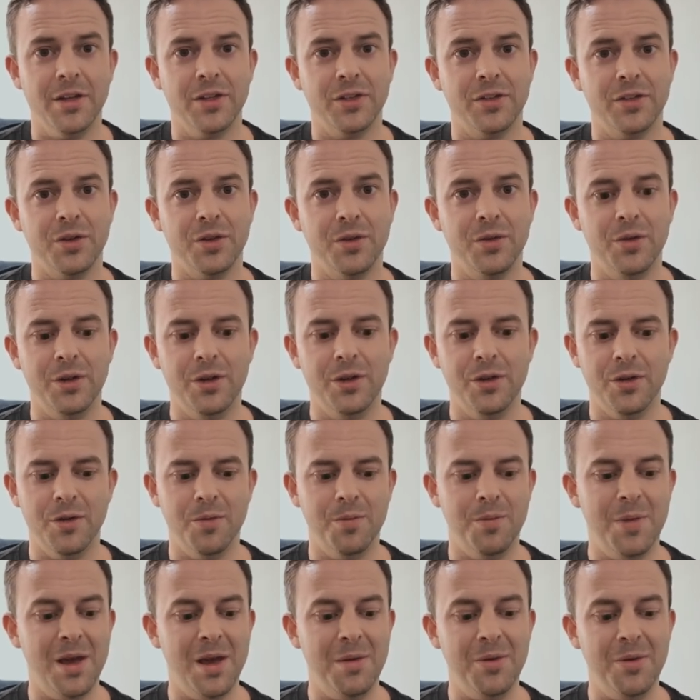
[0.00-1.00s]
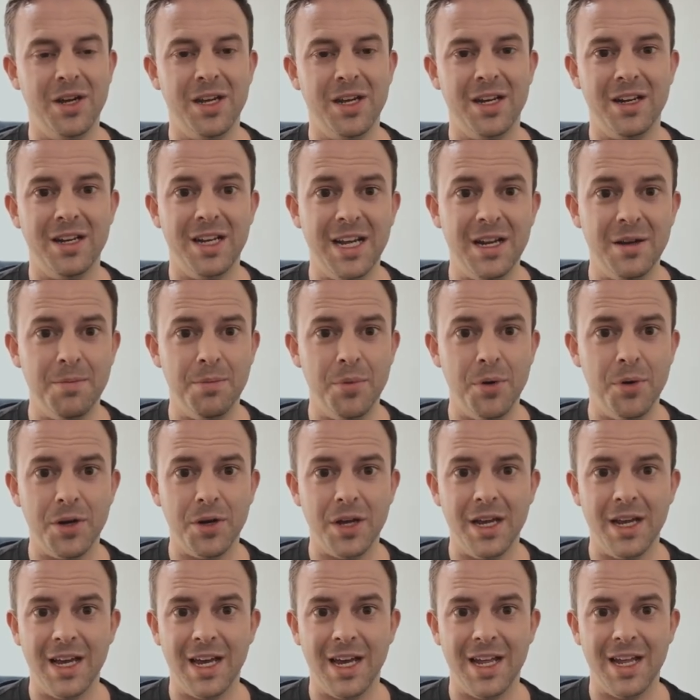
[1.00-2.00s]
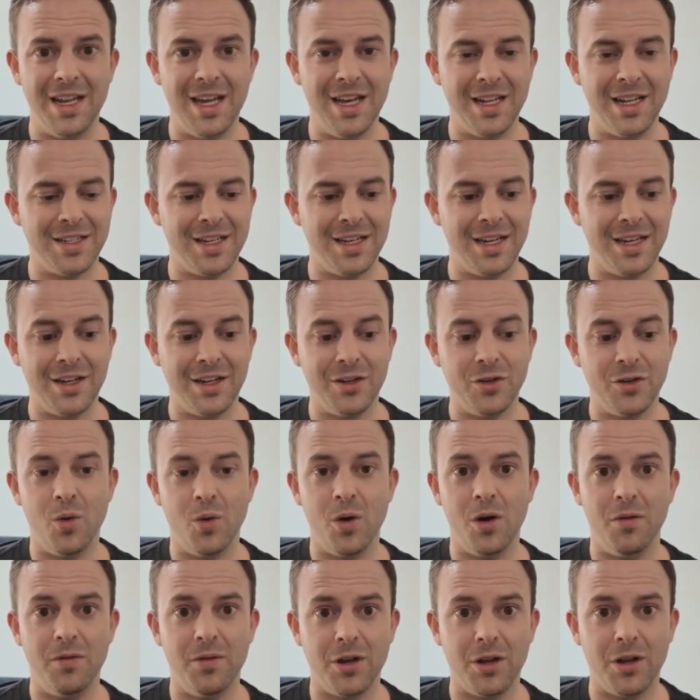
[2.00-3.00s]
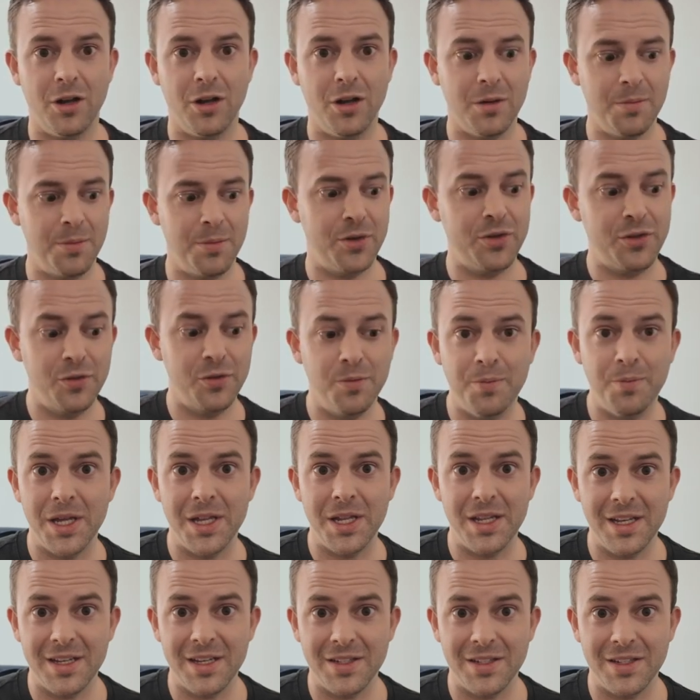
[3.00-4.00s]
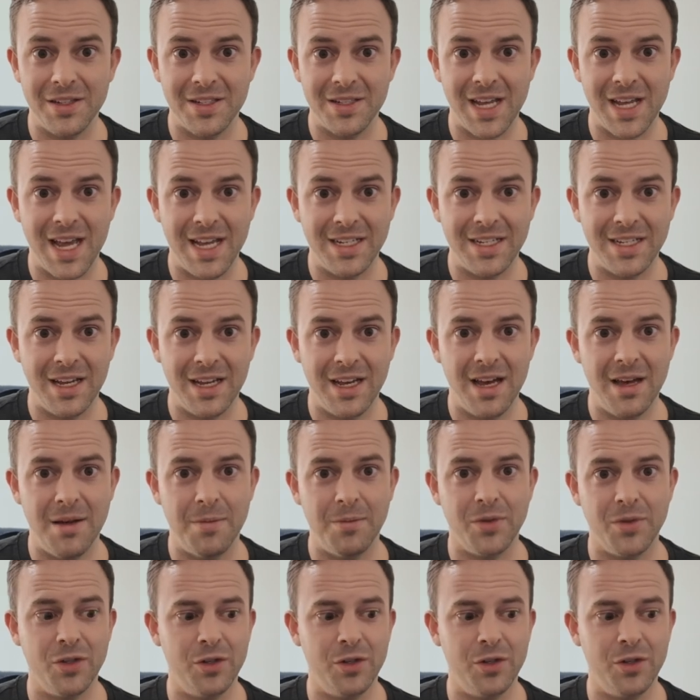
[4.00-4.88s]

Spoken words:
So, maybe you get a late booking and that's like 12 o'clock, but you've been there since 8 a.m.